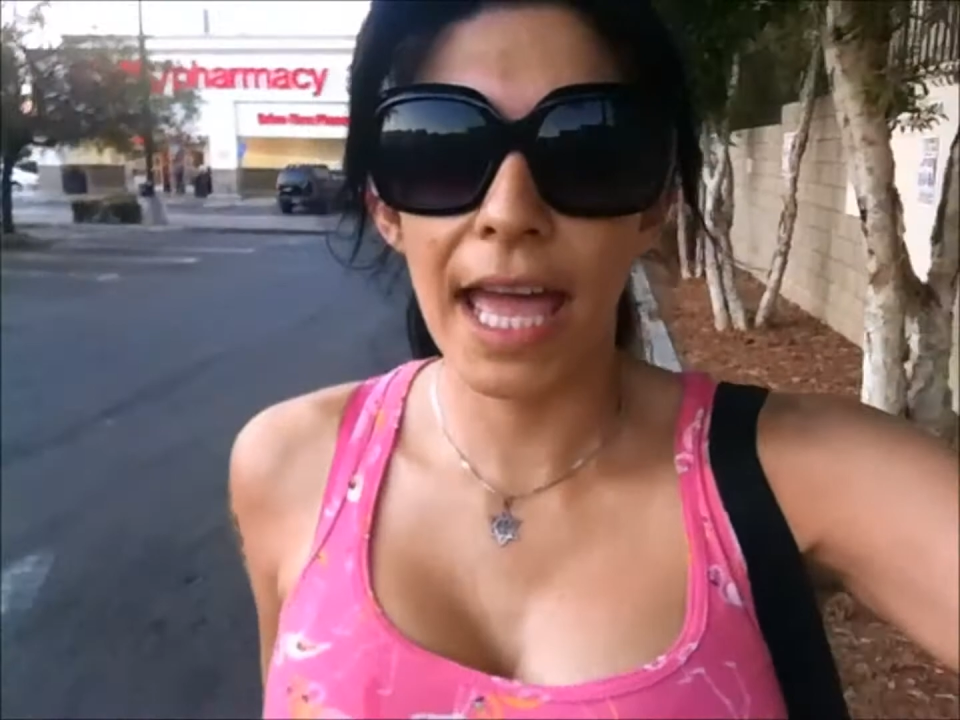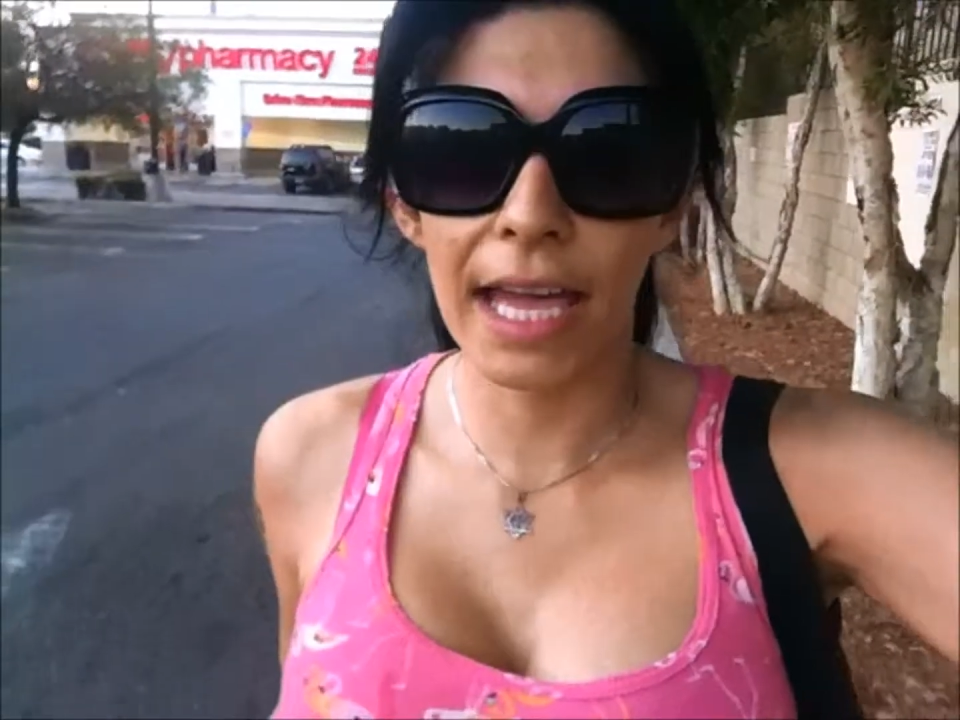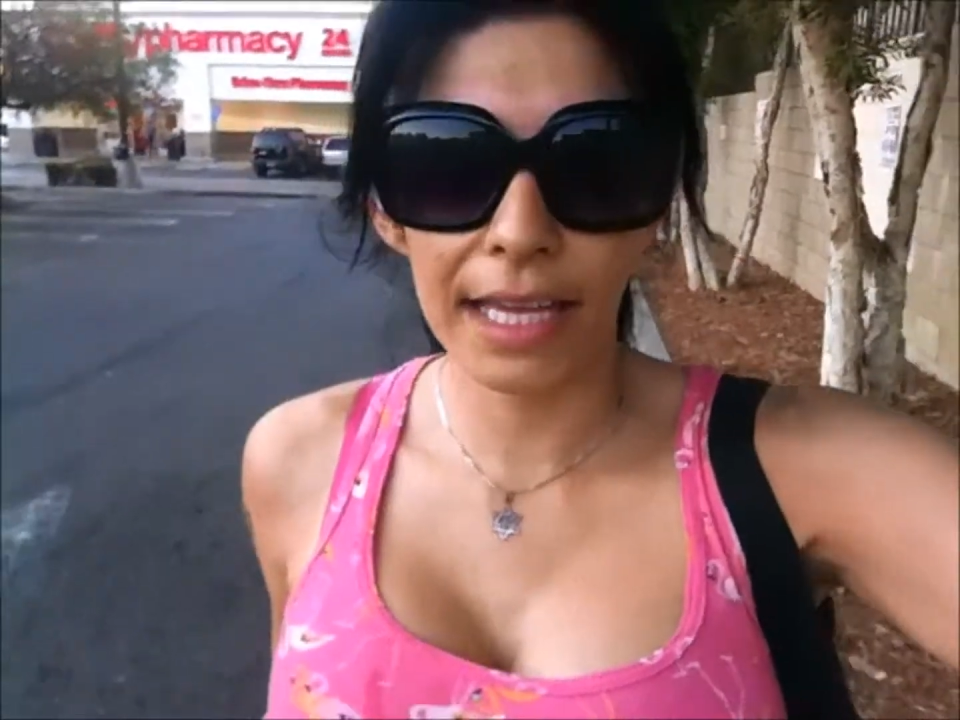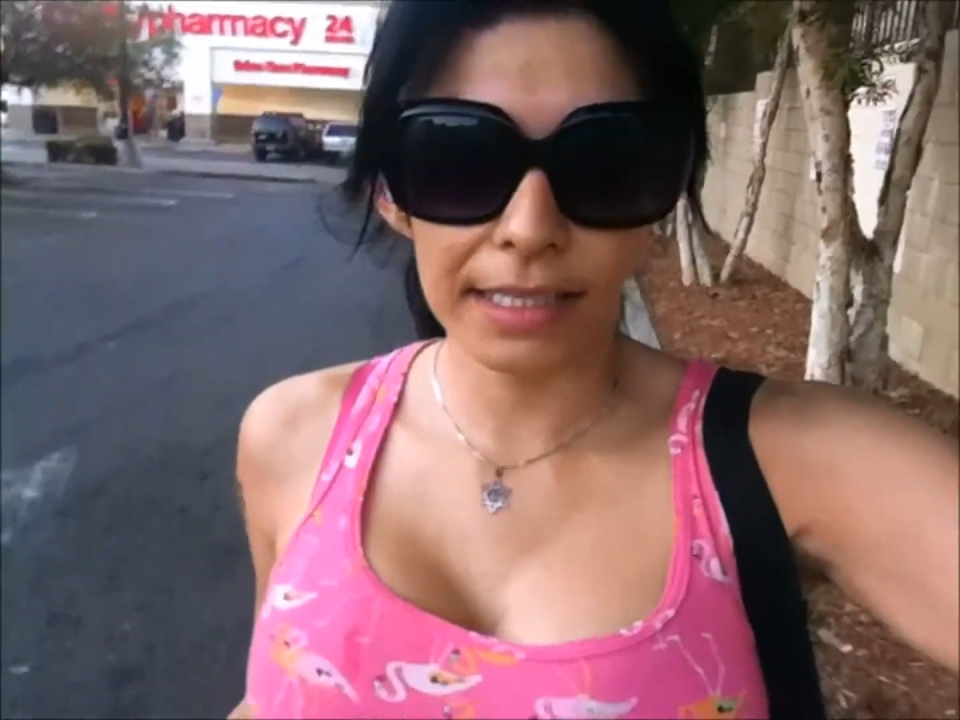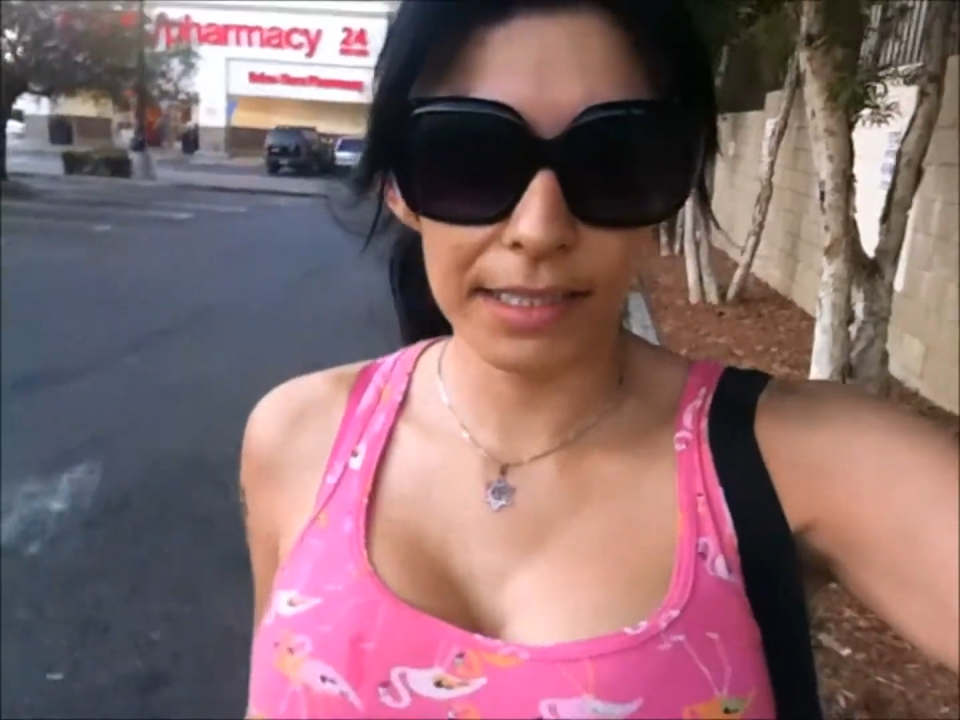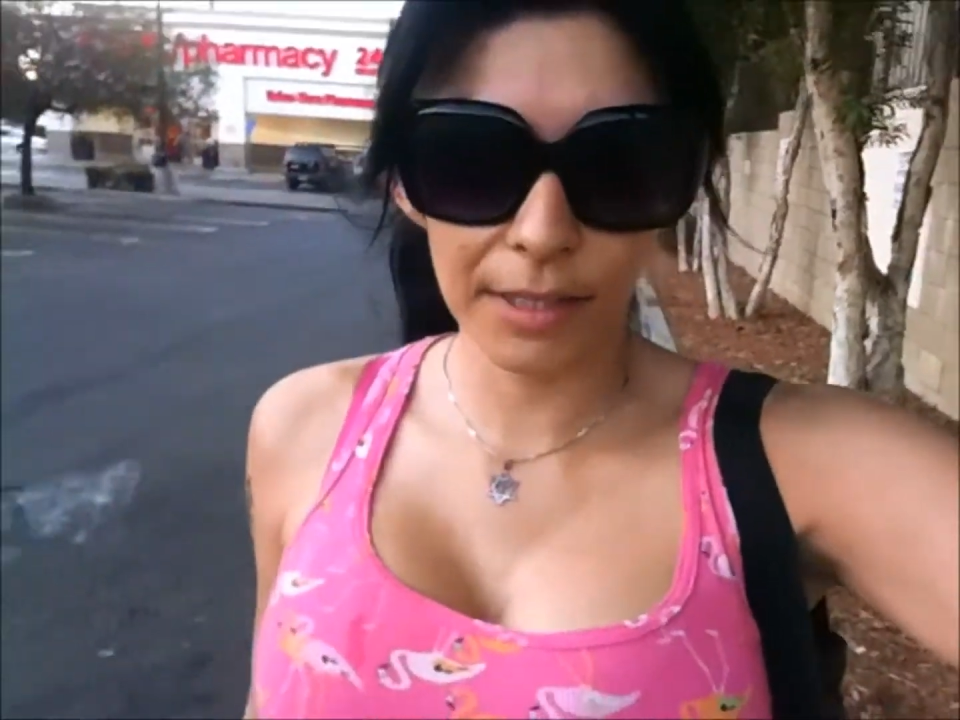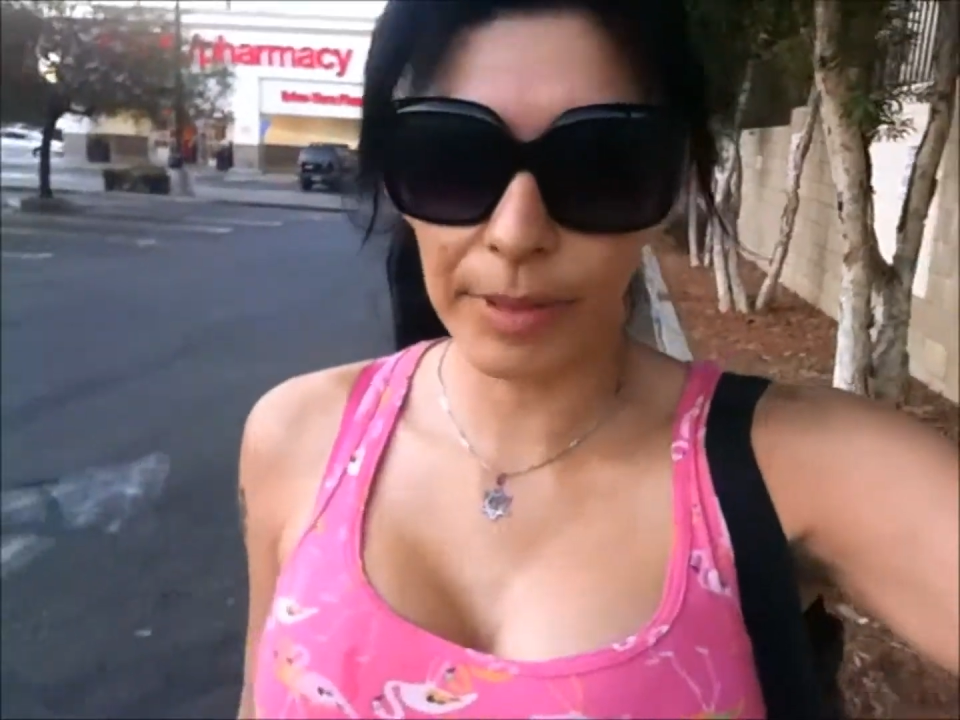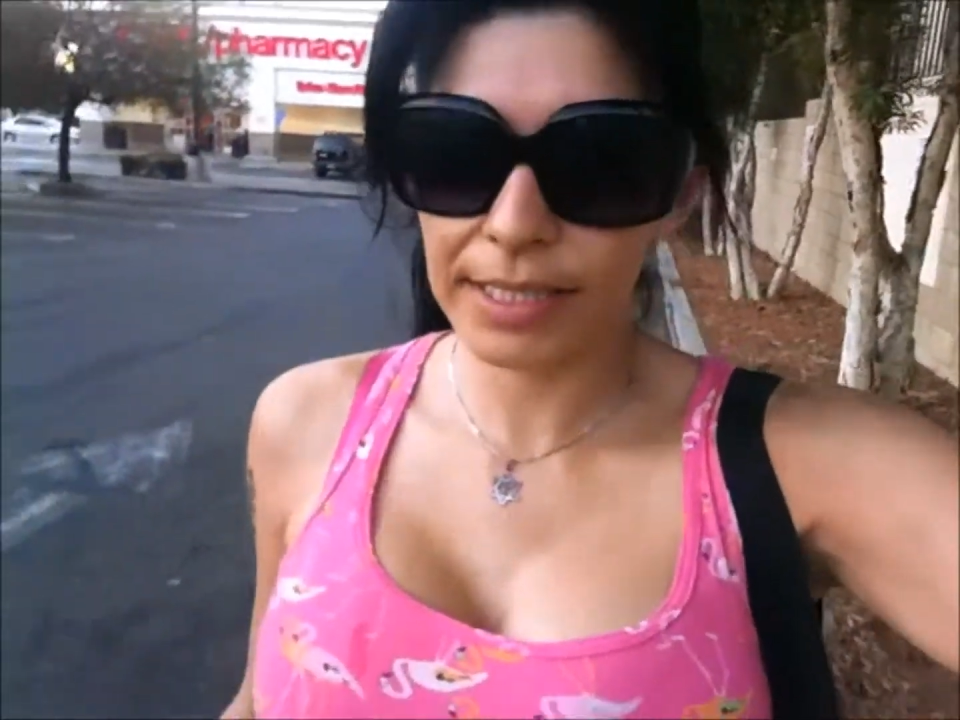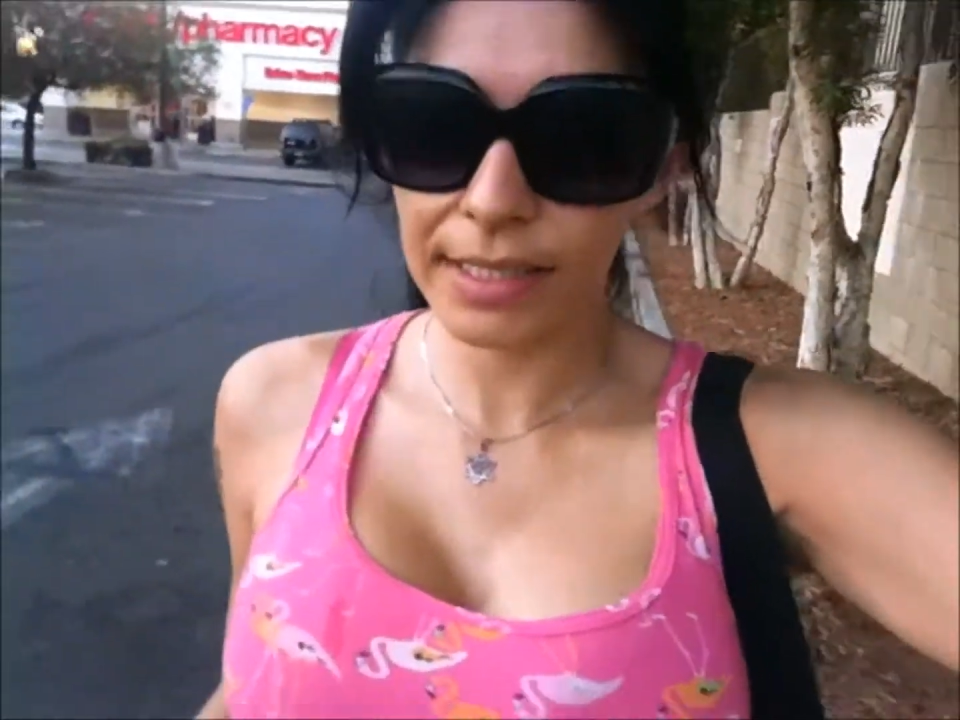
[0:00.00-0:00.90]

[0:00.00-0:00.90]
at the bus